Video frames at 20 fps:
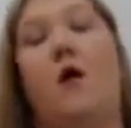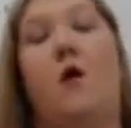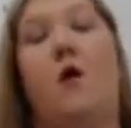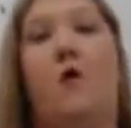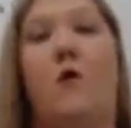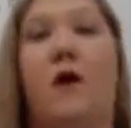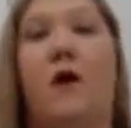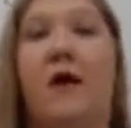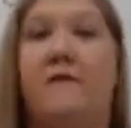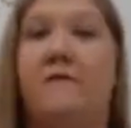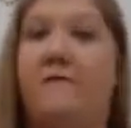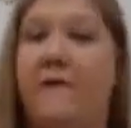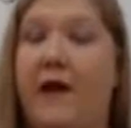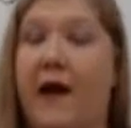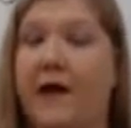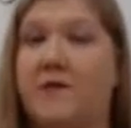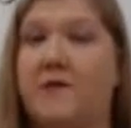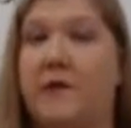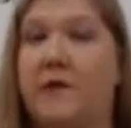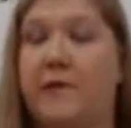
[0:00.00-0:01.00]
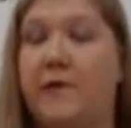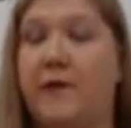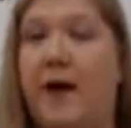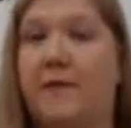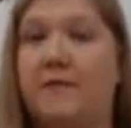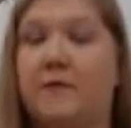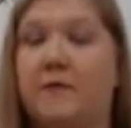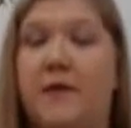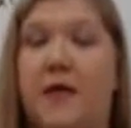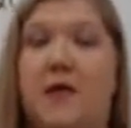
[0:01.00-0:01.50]
or a factoring
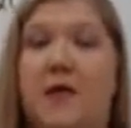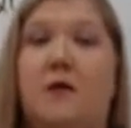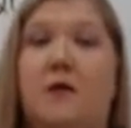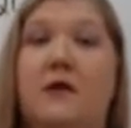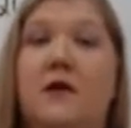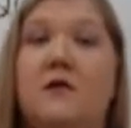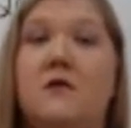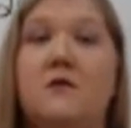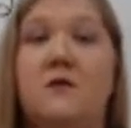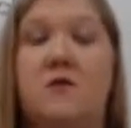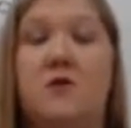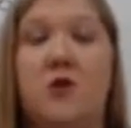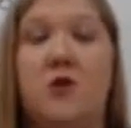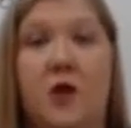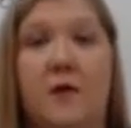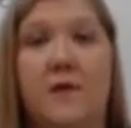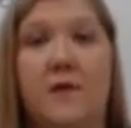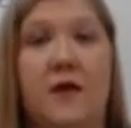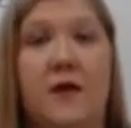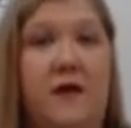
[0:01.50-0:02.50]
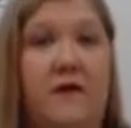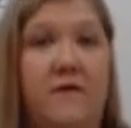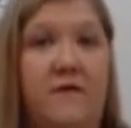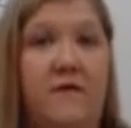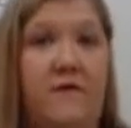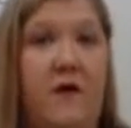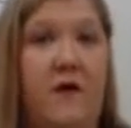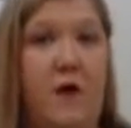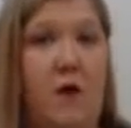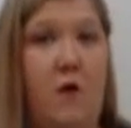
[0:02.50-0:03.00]
problem and you need to determine
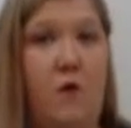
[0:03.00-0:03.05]
if